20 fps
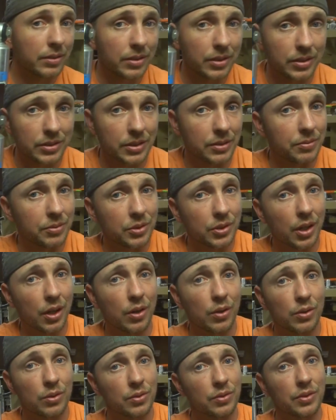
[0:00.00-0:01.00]
because if you
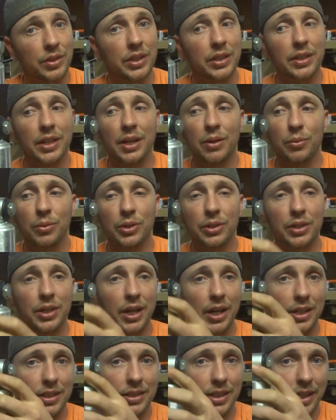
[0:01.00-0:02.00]
don't, then they will
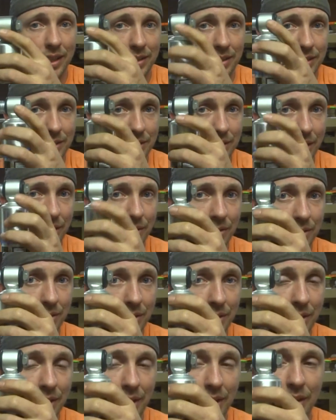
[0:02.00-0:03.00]
contact each
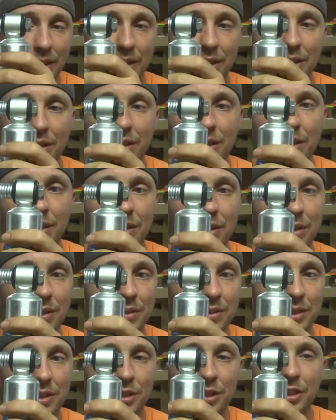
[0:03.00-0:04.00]
other.
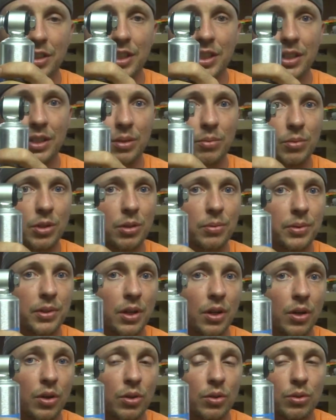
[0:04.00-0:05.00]
Could end up rubbing a
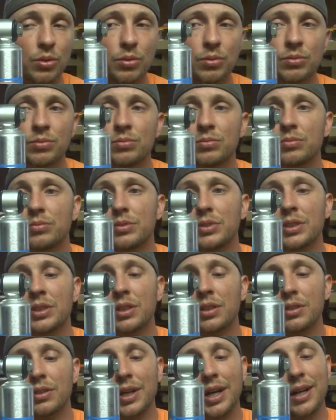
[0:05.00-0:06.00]
hole, you
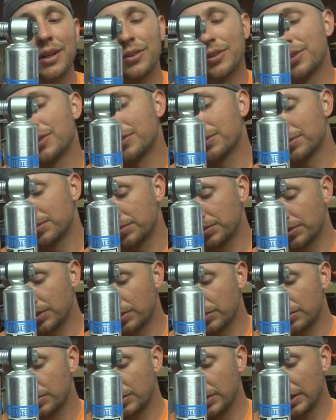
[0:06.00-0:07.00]
know, I don't know.
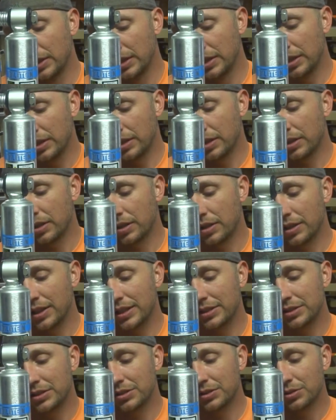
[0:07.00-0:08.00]
So
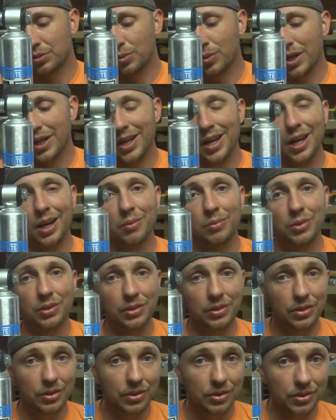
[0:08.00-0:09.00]
that's just the way I'm
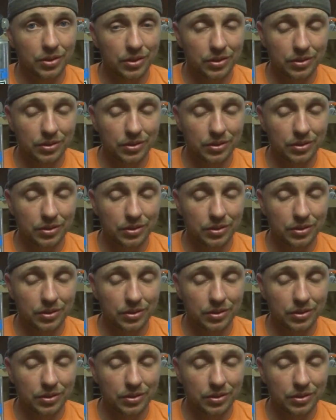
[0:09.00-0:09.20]
gonna do it.